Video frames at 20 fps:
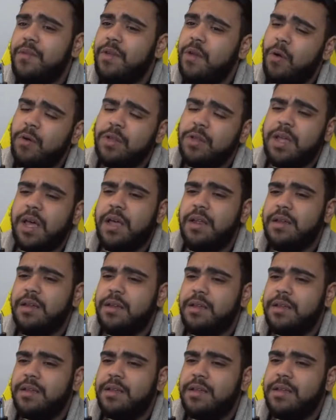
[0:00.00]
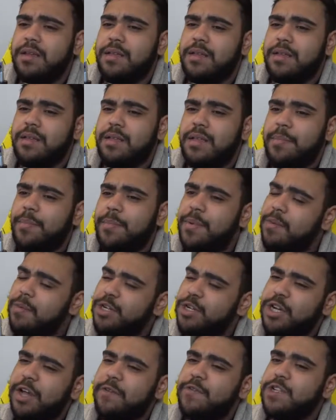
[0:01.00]
Hold on. Pretty much
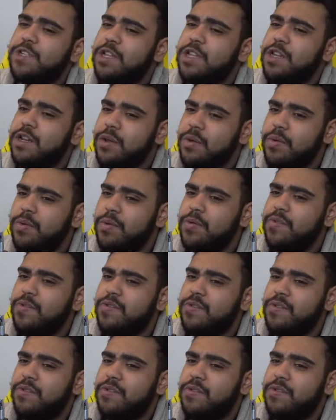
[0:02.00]
covers the news.